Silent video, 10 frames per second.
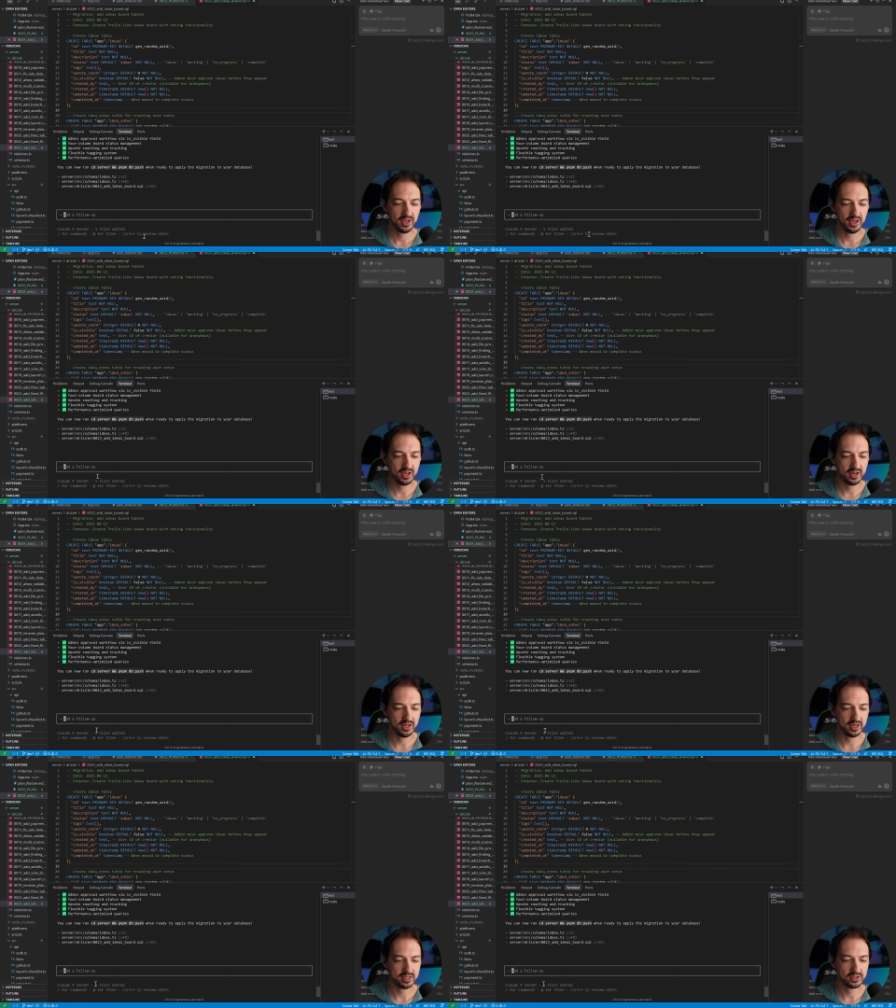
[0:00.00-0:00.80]
And
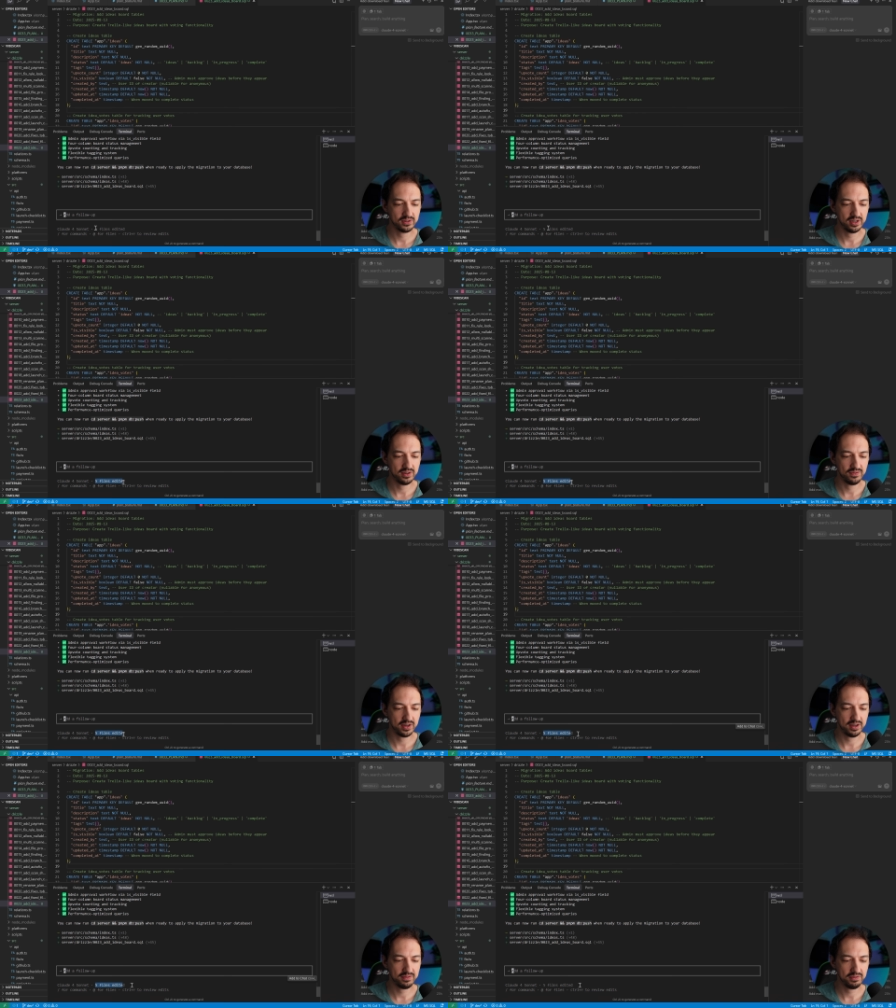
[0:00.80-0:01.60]
it has created
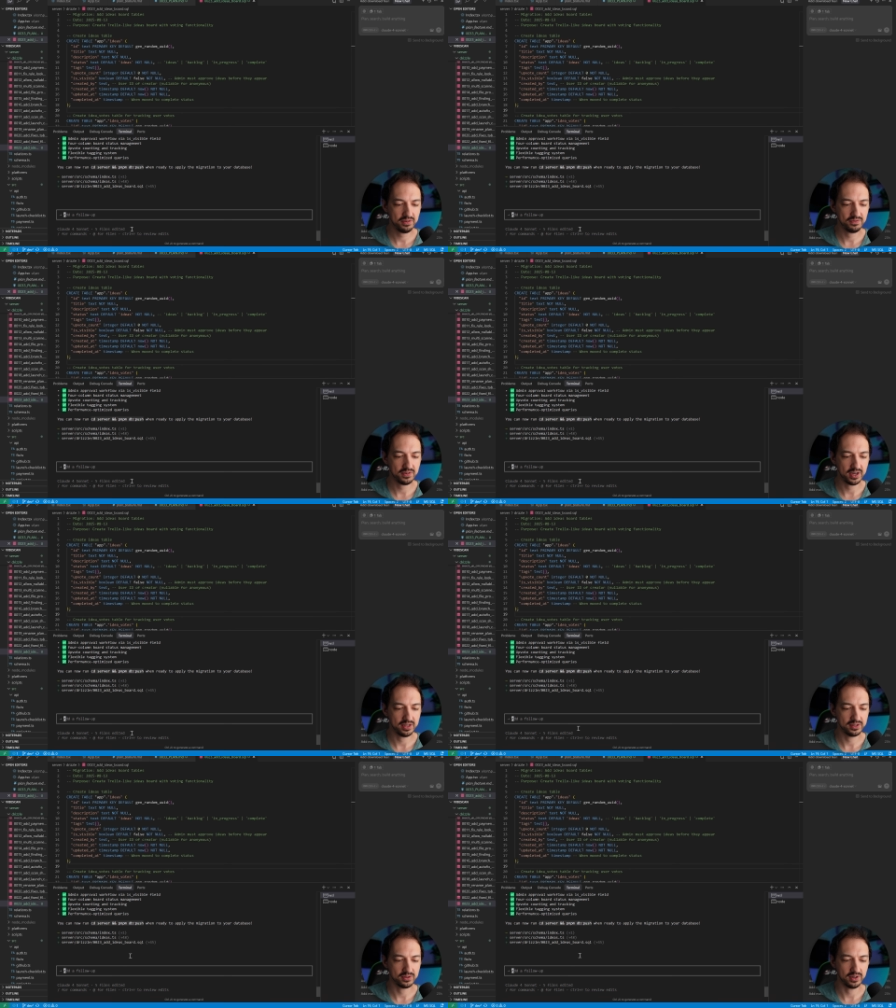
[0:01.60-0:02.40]
5 different
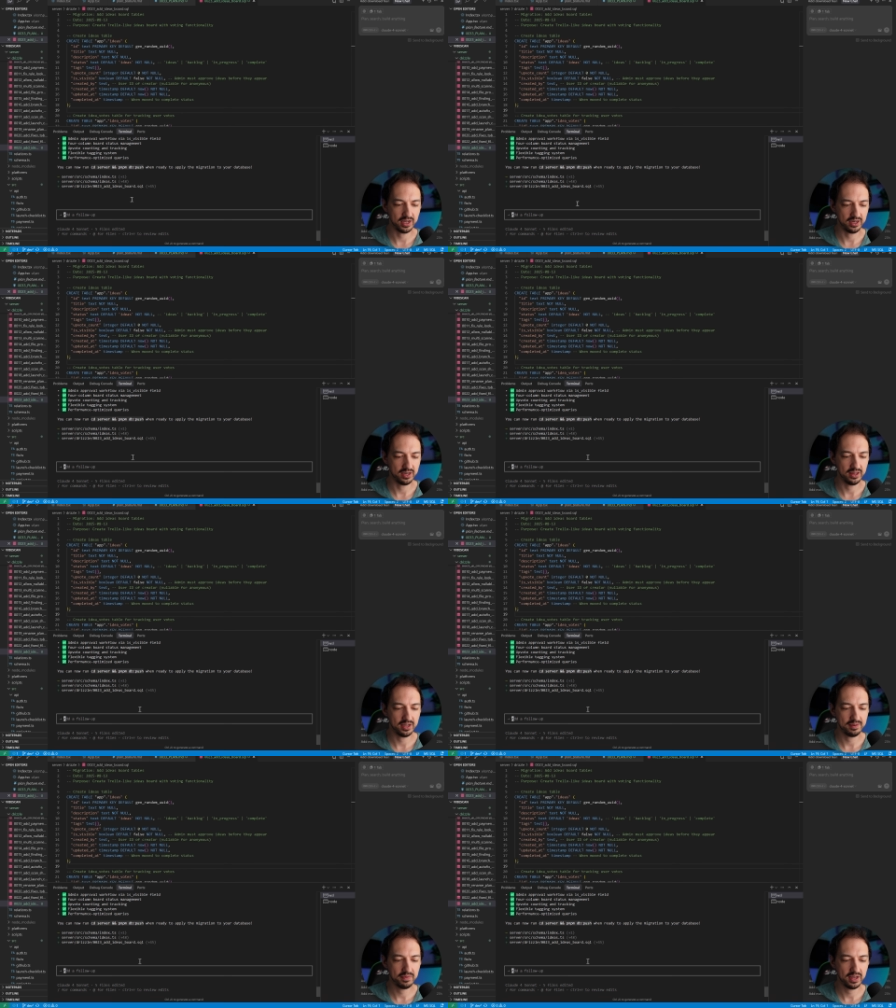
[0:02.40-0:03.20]
files or edited
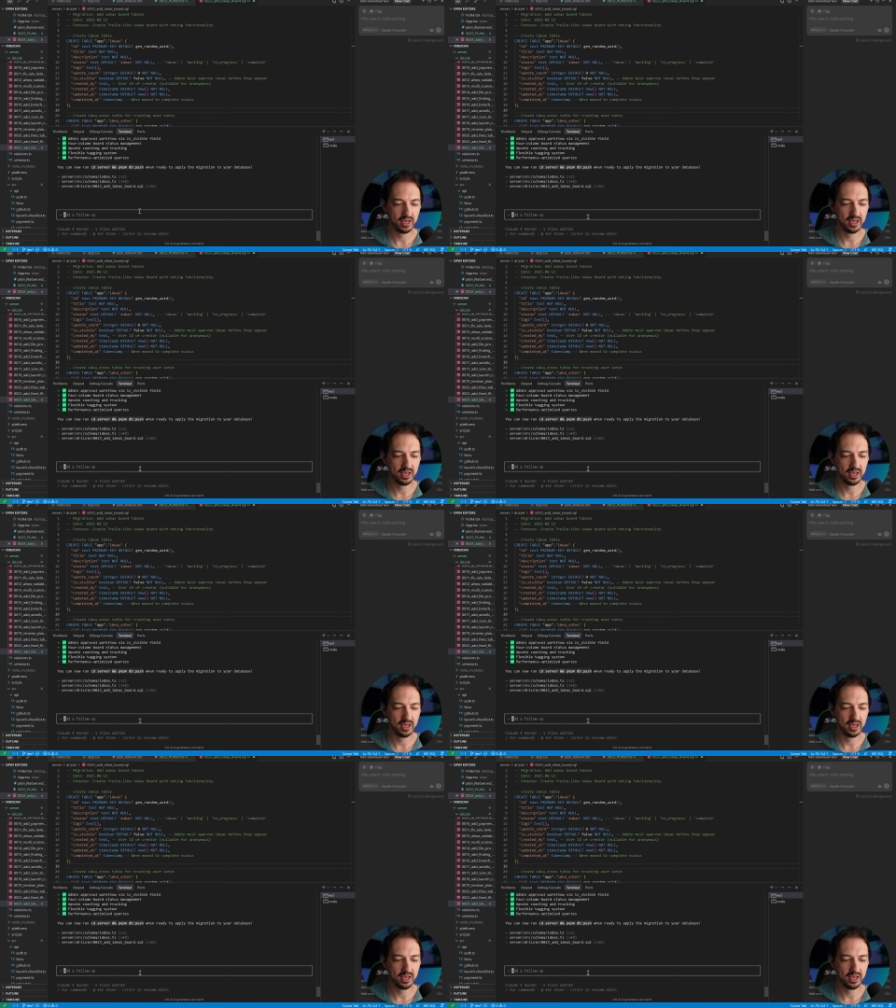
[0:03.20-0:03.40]
them.